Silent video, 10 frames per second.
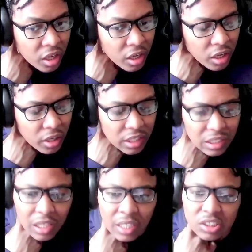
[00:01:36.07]
hit the
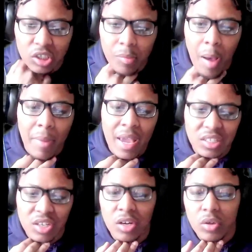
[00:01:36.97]
link to go to my main
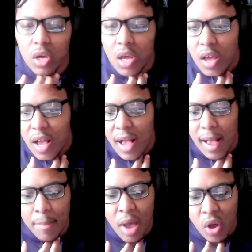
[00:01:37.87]
channel. I'm
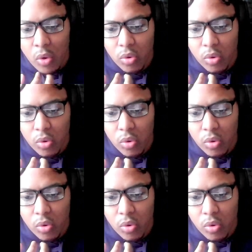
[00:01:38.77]
out.